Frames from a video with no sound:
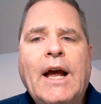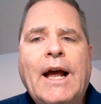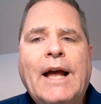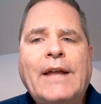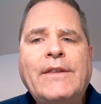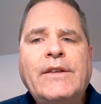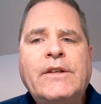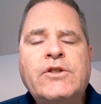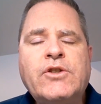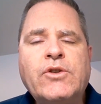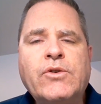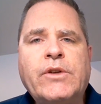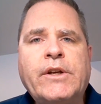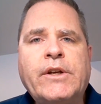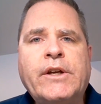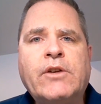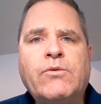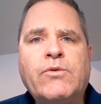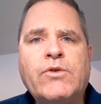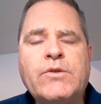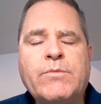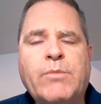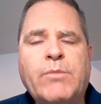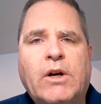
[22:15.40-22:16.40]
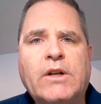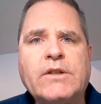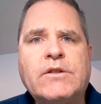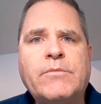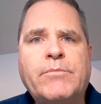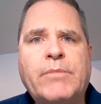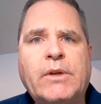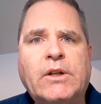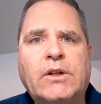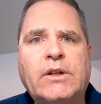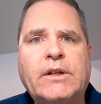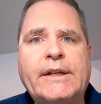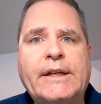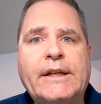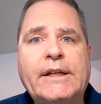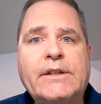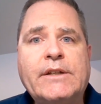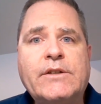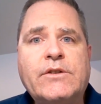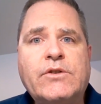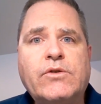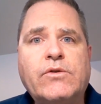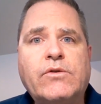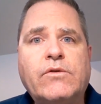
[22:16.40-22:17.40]
had the duty and
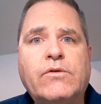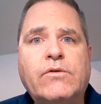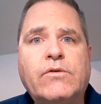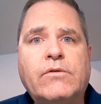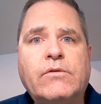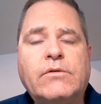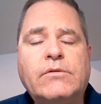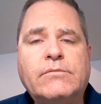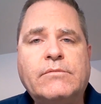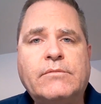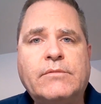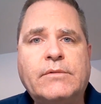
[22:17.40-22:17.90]
responsibility to